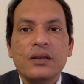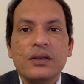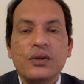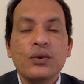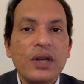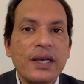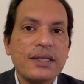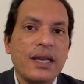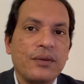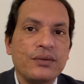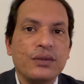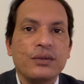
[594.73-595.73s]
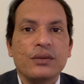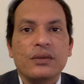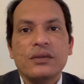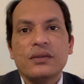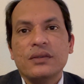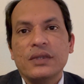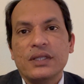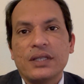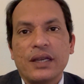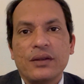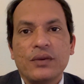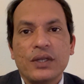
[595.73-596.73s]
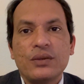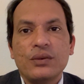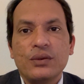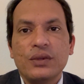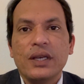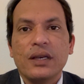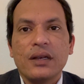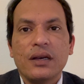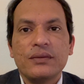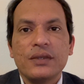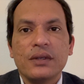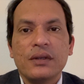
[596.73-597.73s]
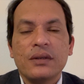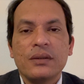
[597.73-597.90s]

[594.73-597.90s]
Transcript: you guys have to decide what to do thereafter.